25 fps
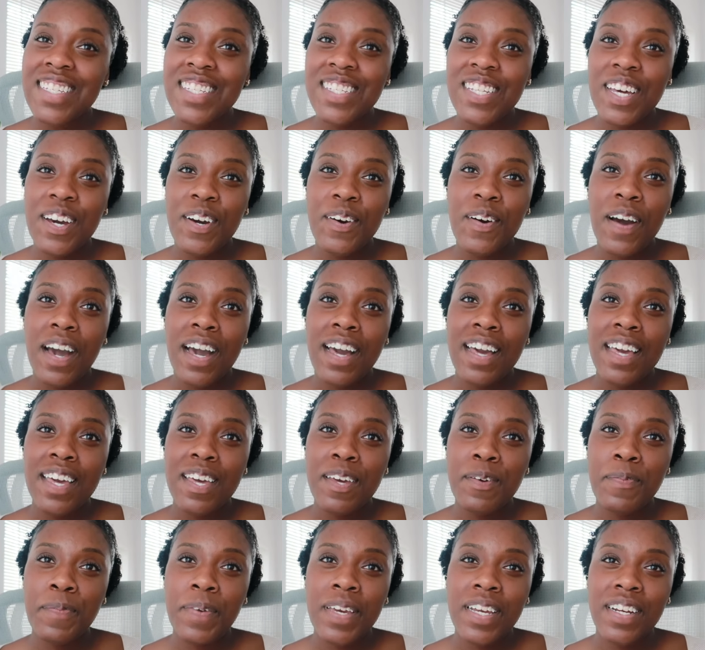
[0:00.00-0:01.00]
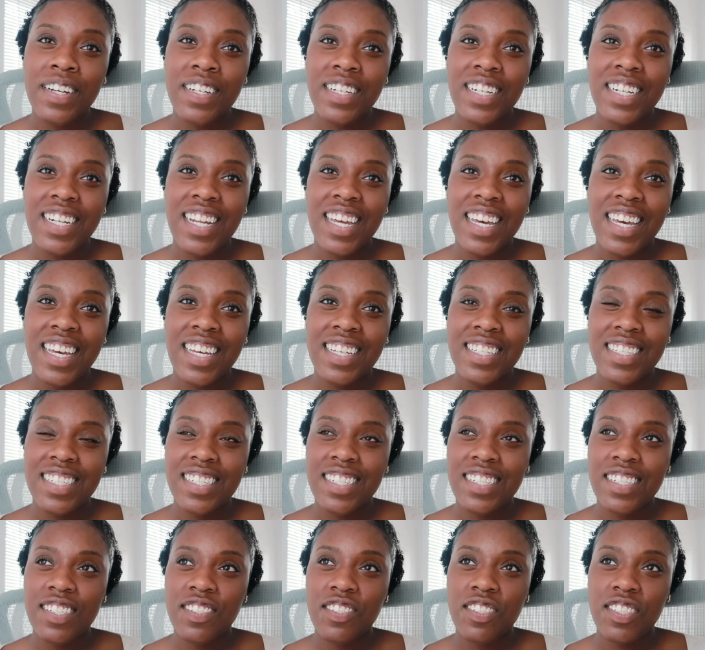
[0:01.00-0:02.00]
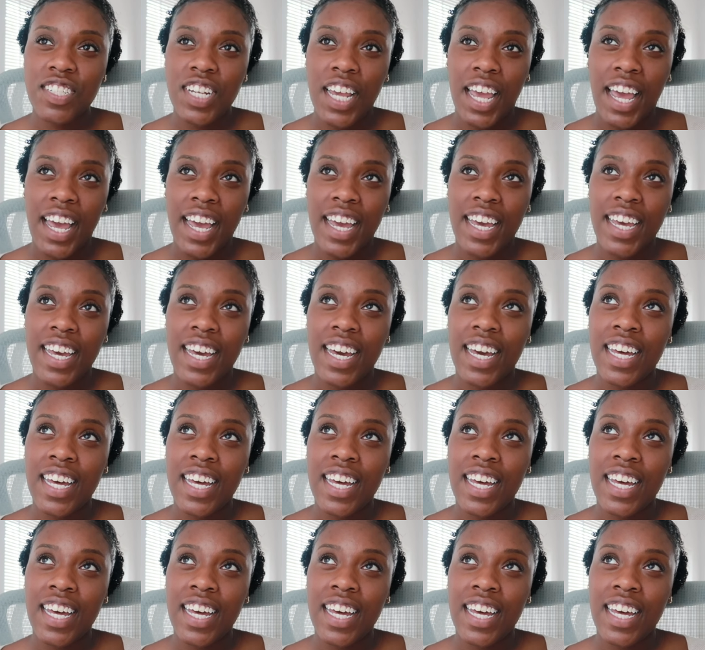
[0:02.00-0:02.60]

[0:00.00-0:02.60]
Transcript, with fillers: so I am here today to just chat.